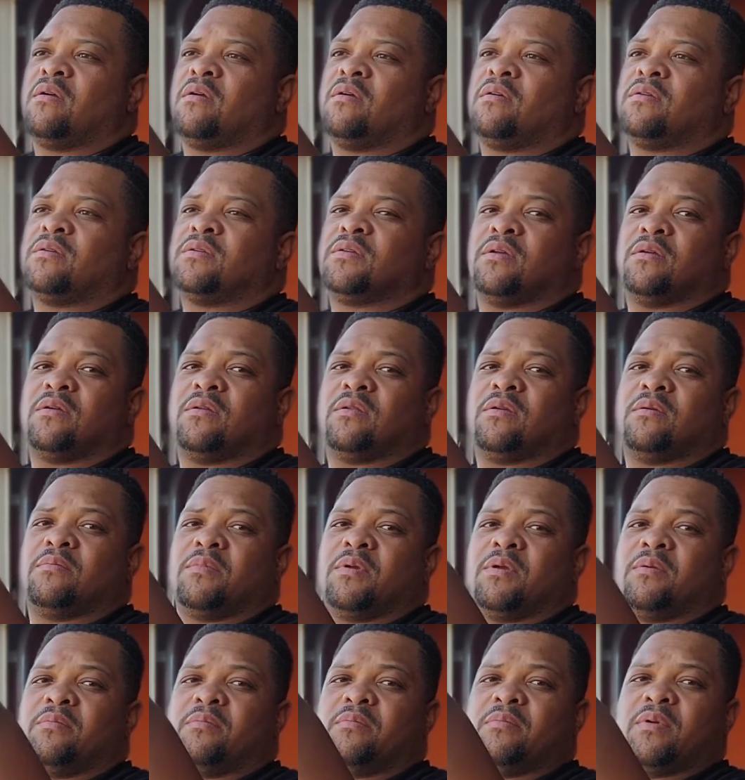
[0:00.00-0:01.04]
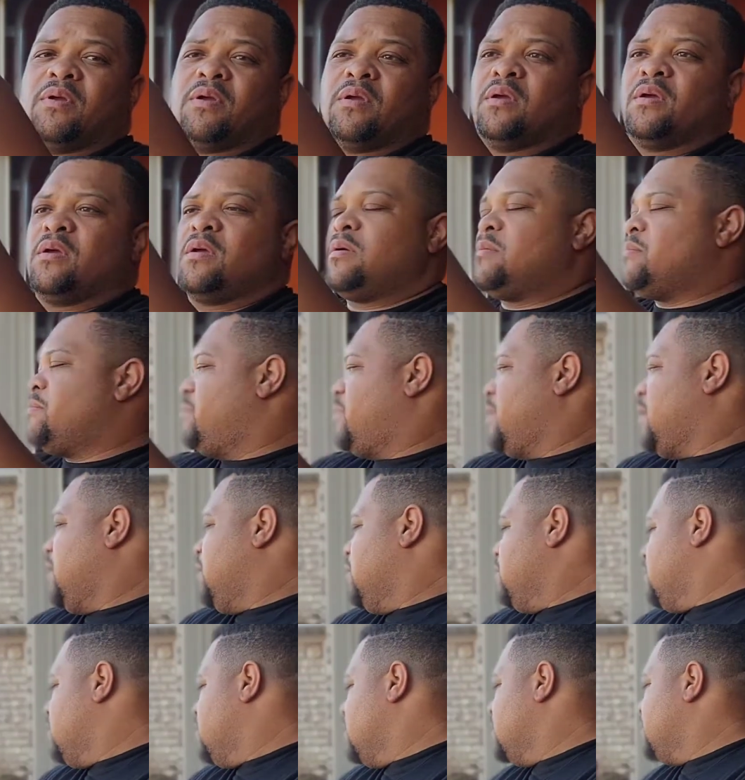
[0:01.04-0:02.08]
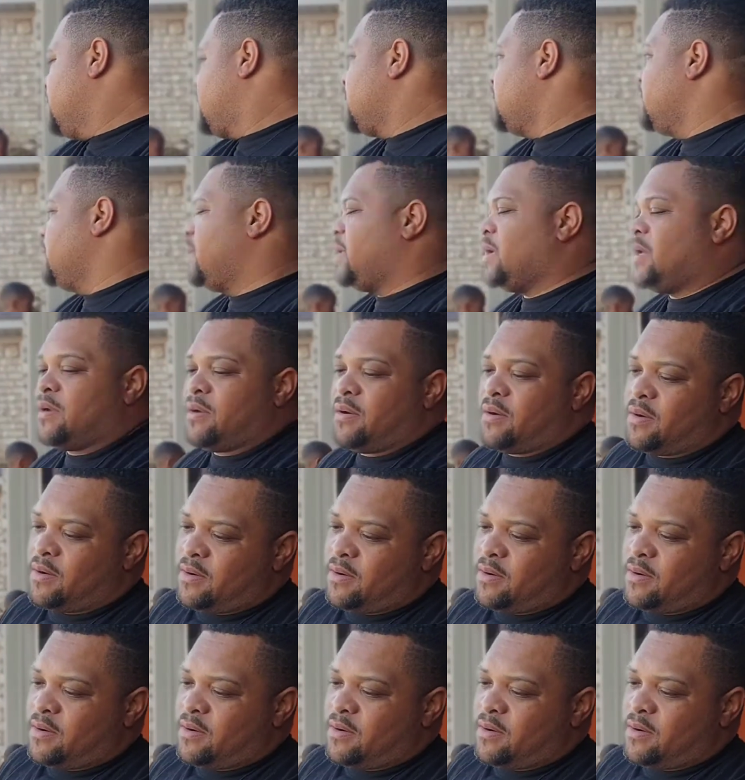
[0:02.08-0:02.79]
So let me beat her up through here.